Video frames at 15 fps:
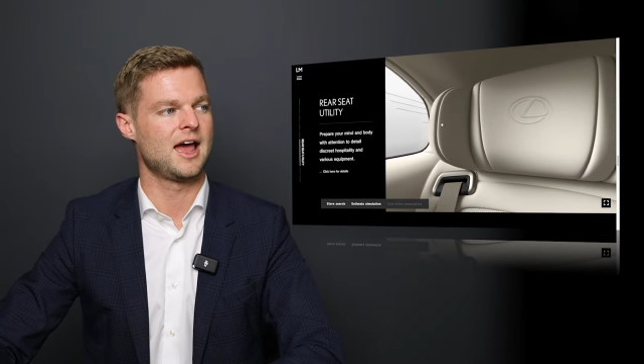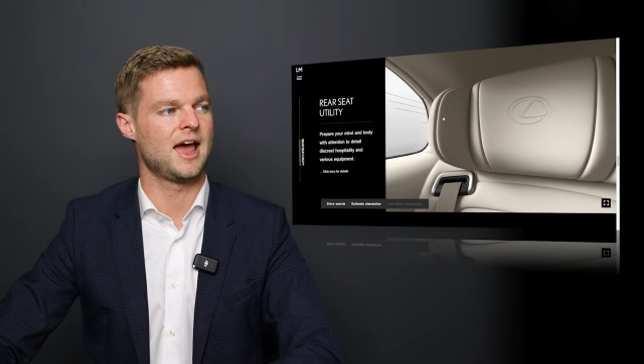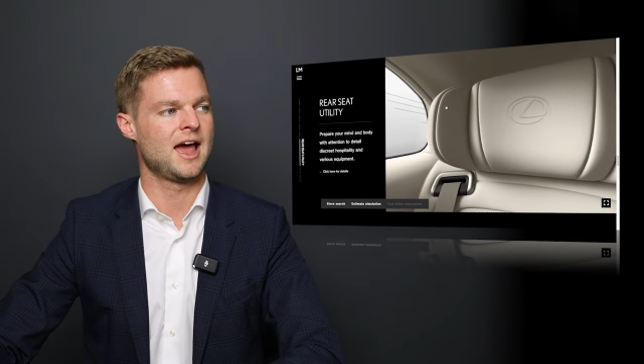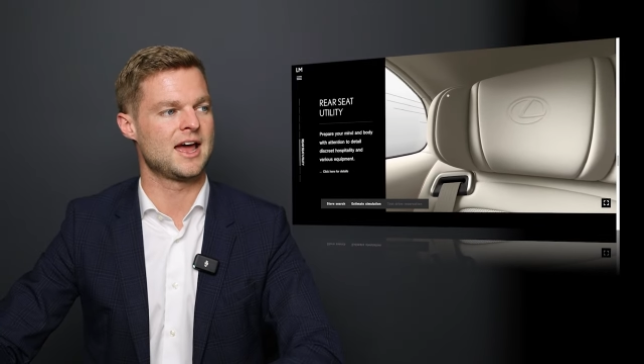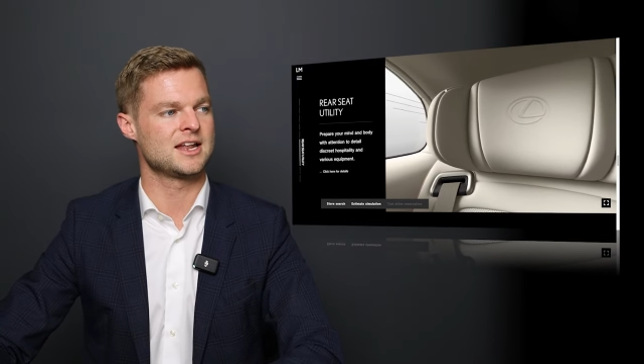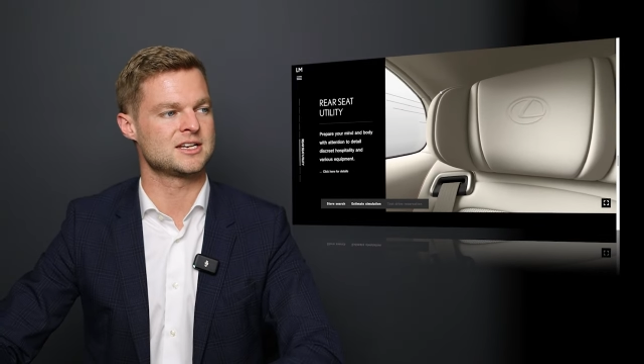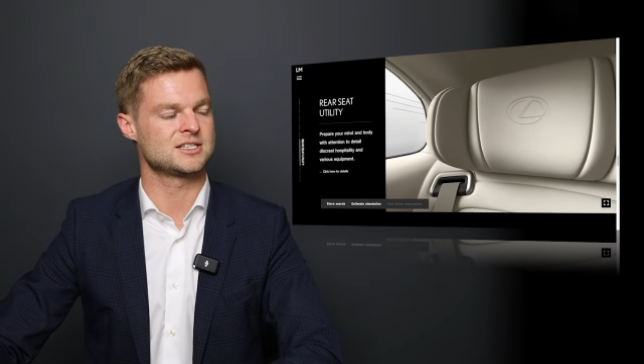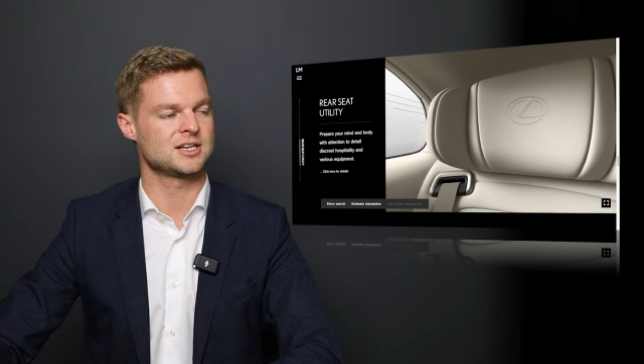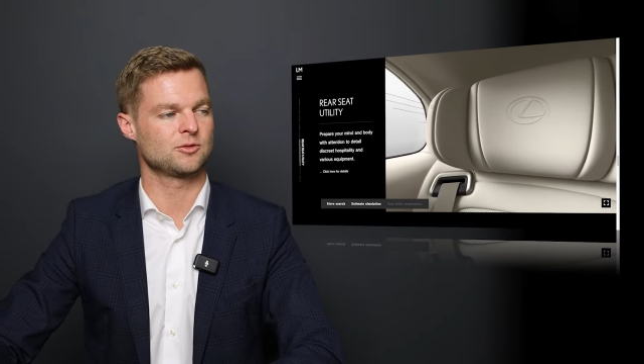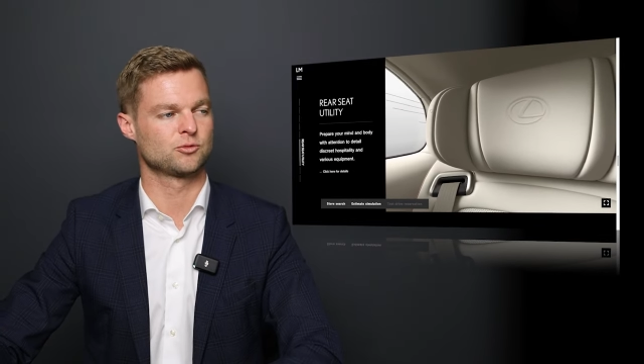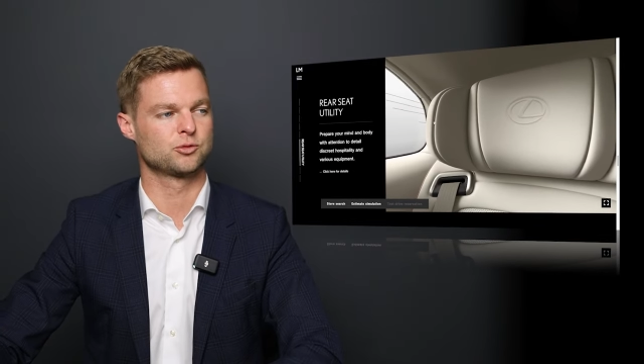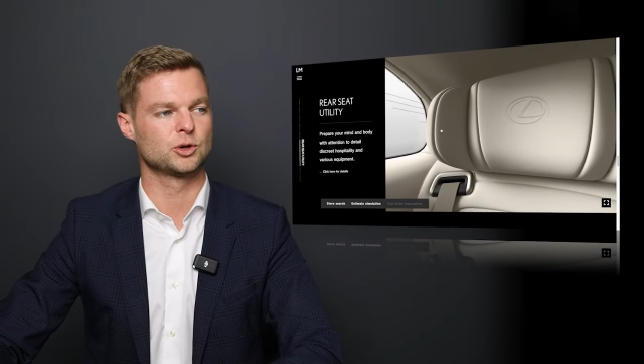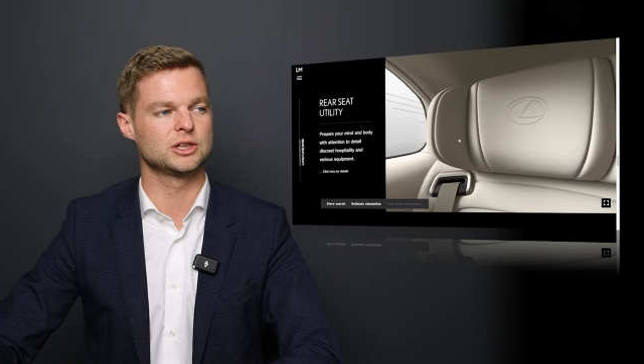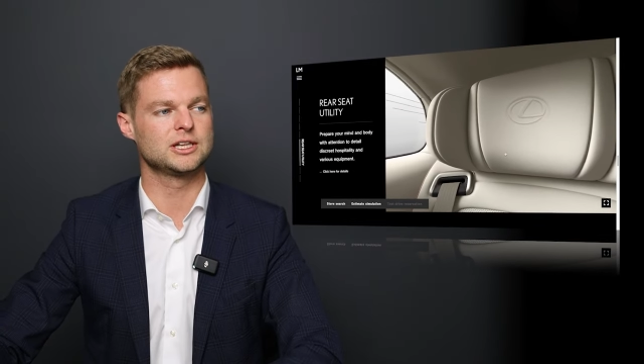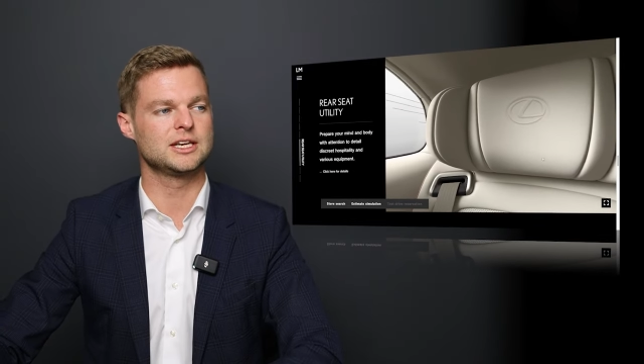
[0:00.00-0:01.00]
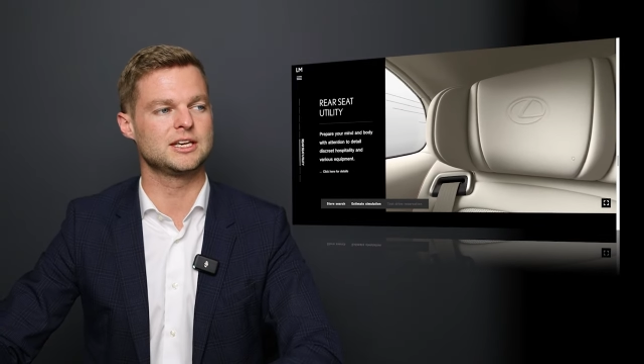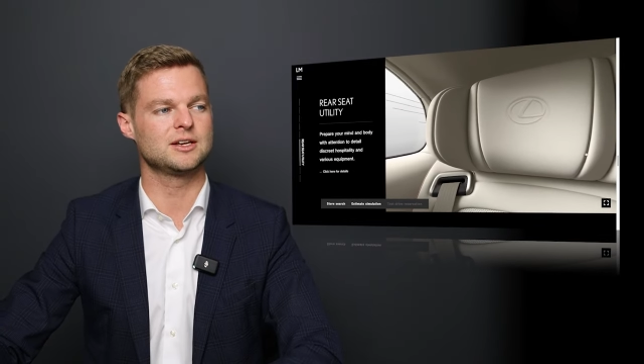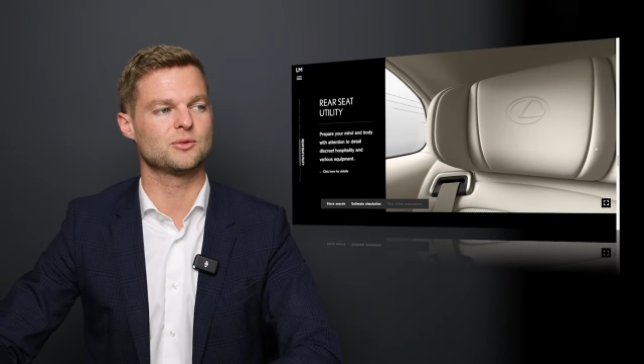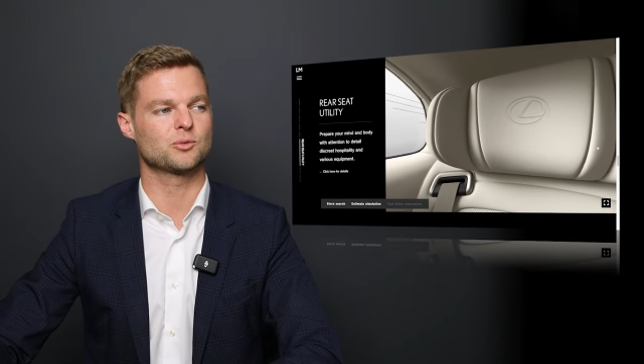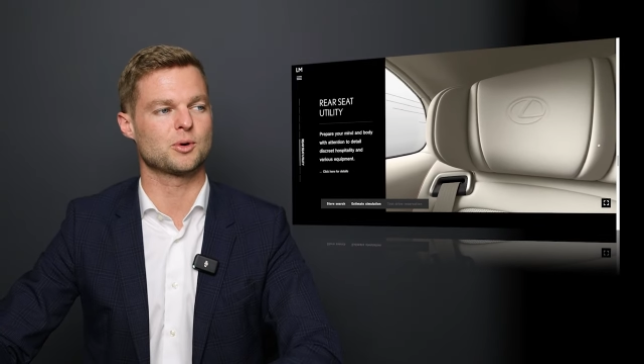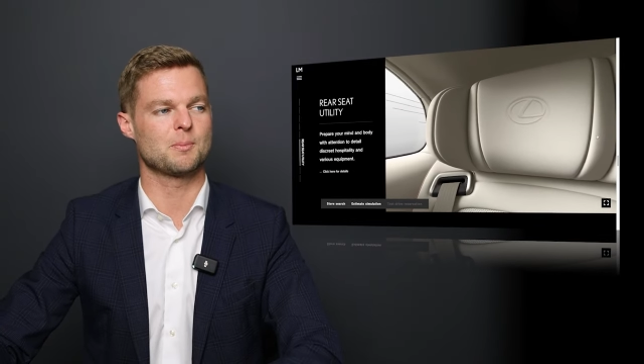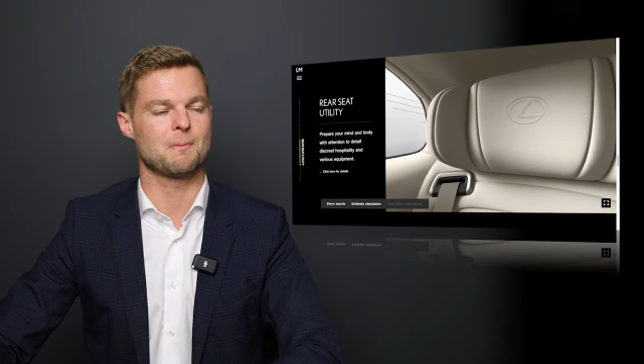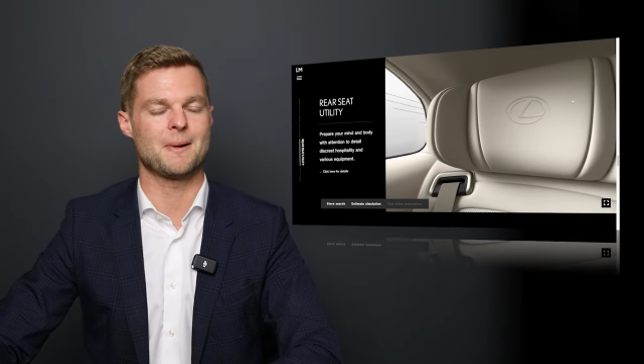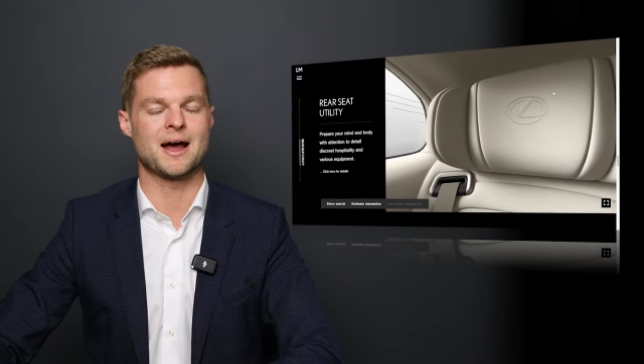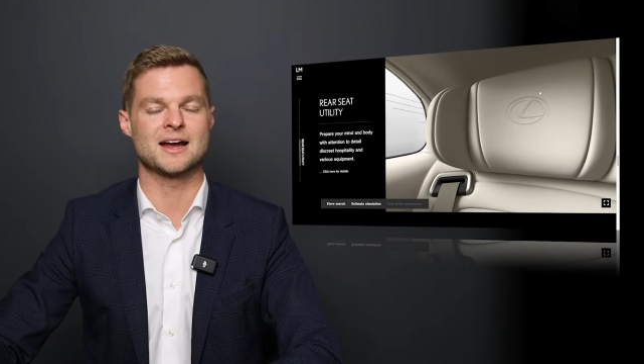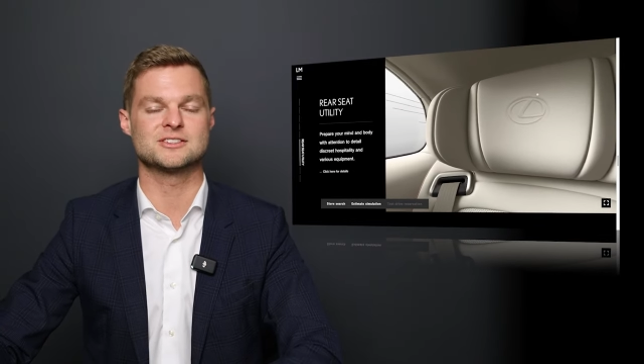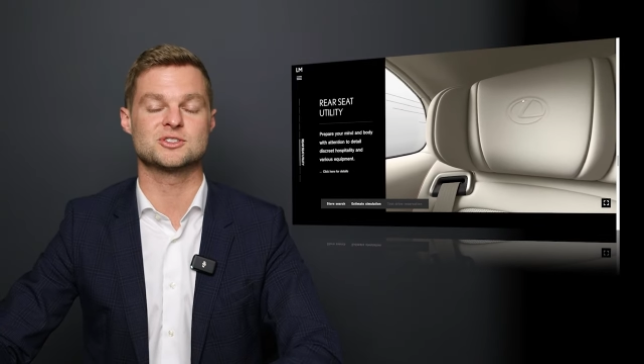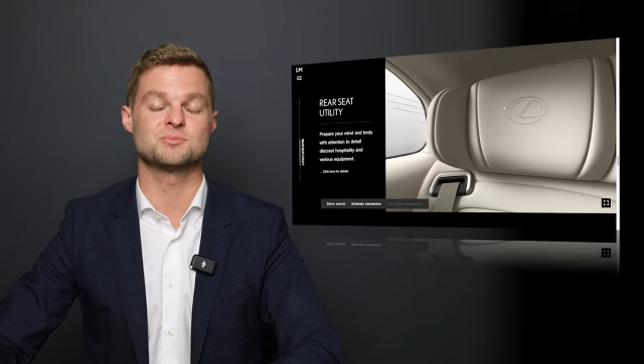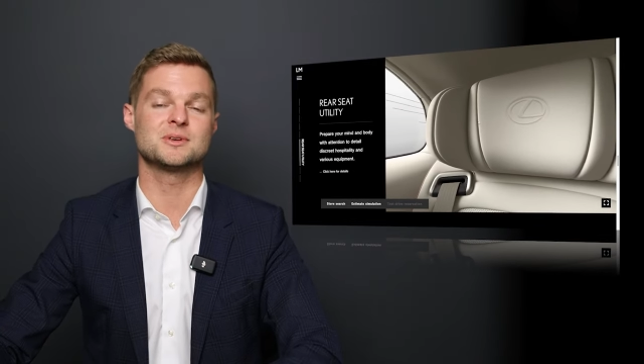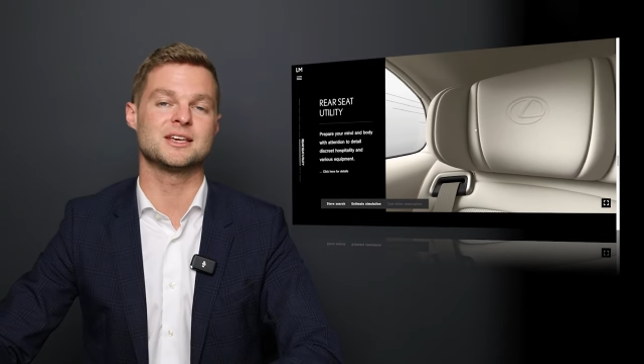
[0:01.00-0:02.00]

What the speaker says: And it really reminds